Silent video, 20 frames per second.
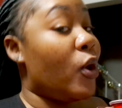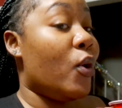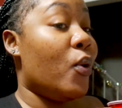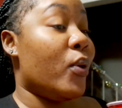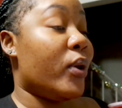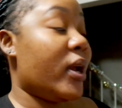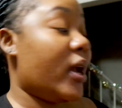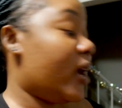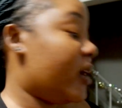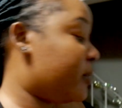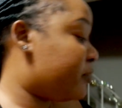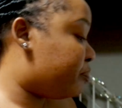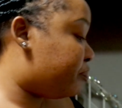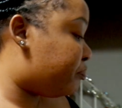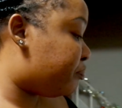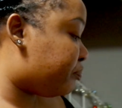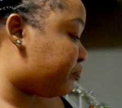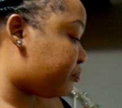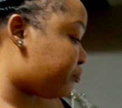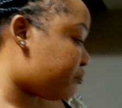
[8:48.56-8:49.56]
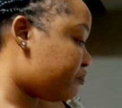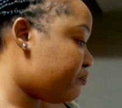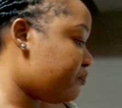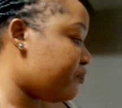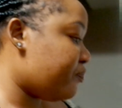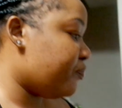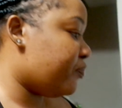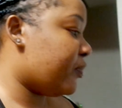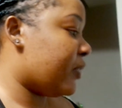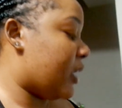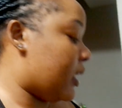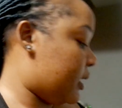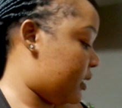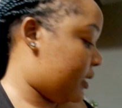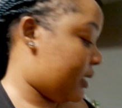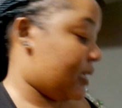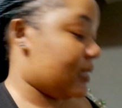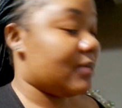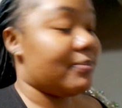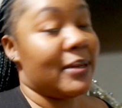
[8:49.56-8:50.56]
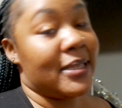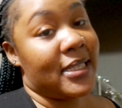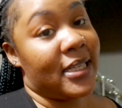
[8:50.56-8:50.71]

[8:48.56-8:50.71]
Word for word: Okay, that's my